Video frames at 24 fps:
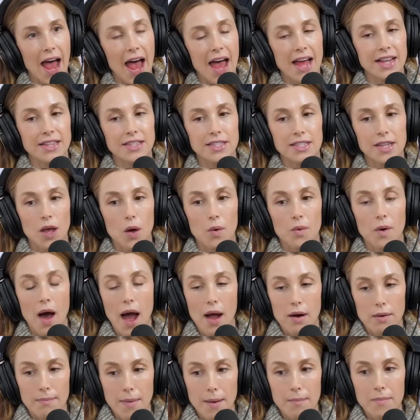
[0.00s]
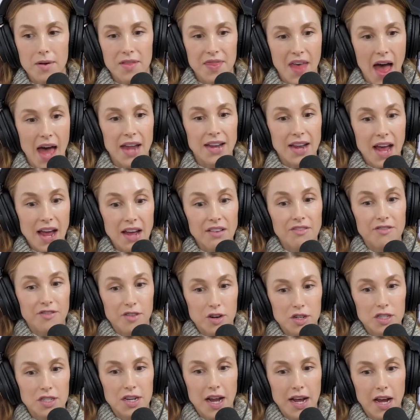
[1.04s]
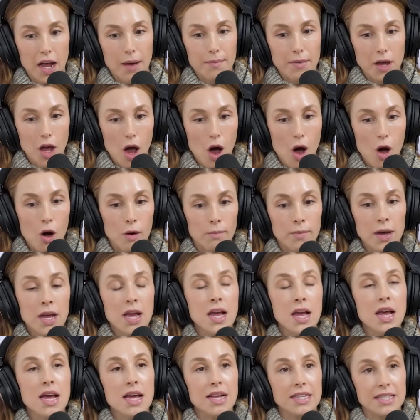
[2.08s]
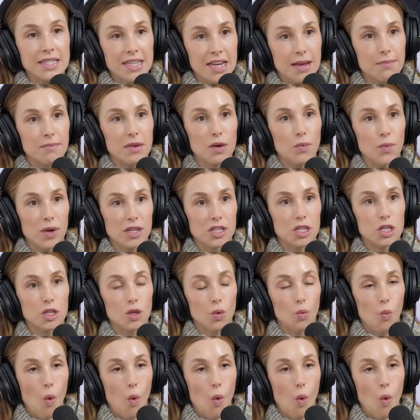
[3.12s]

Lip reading: And so I remember that night, first night coming home, Timmy went to the